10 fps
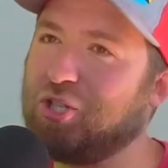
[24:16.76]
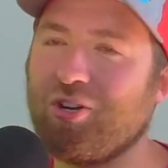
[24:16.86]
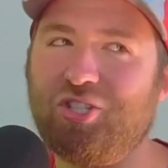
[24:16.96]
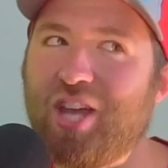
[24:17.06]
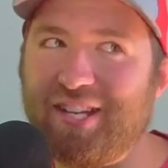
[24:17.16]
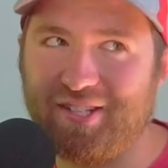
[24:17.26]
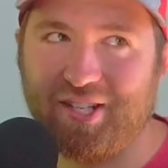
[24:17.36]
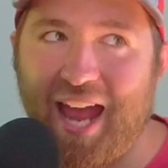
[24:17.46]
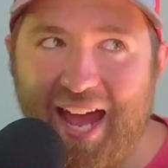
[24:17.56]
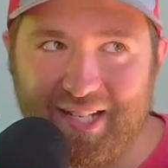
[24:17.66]
sure Jason's
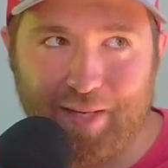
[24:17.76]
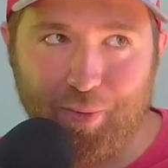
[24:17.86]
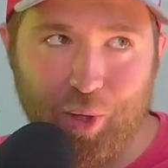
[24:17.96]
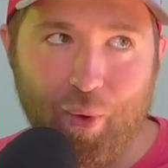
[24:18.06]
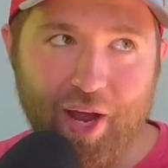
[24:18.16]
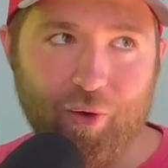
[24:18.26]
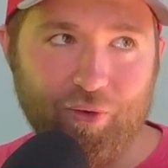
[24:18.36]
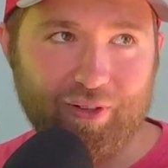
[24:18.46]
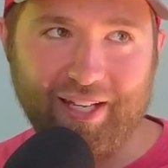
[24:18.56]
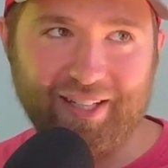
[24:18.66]
going to ask him on the way over,
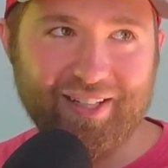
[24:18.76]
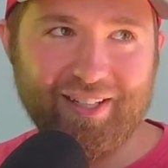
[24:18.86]
like,